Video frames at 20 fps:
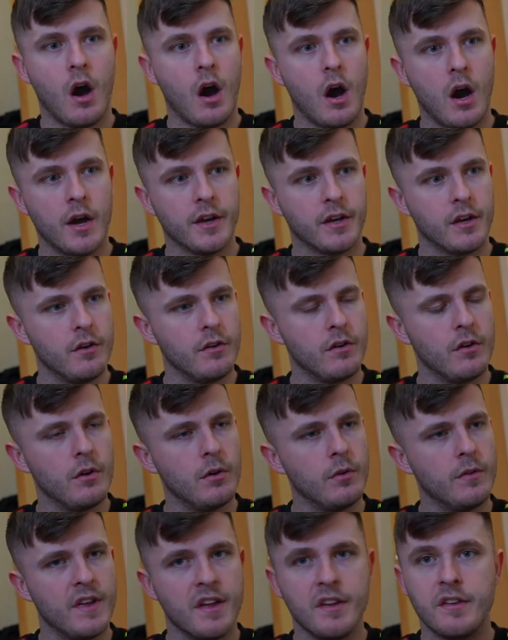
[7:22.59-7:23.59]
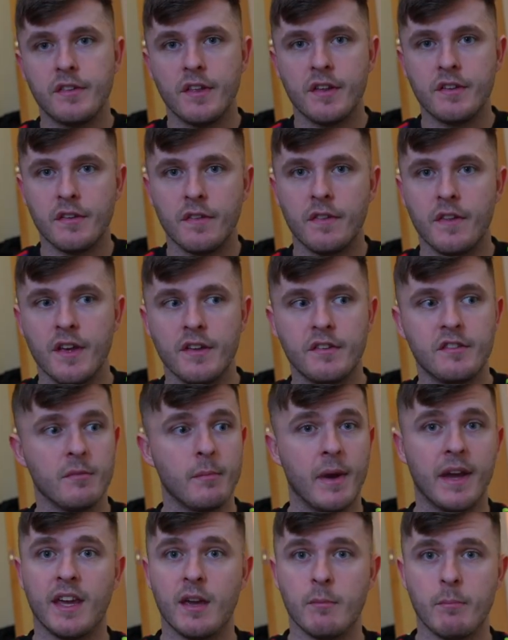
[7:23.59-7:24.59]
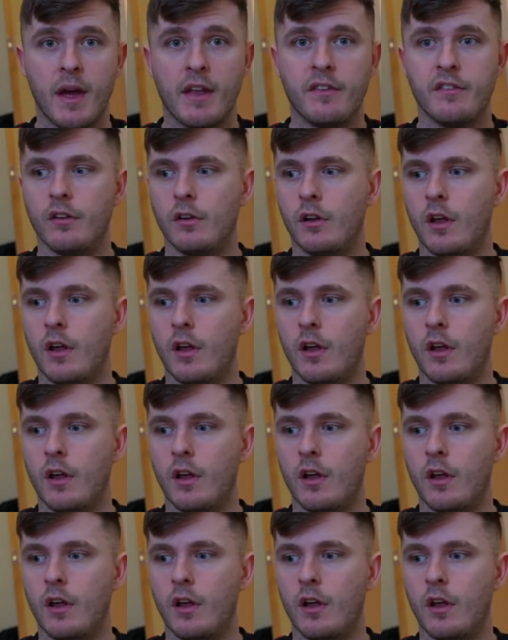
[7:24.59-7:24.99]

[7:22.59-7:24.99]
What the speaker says: I can do this, this and this to make it better.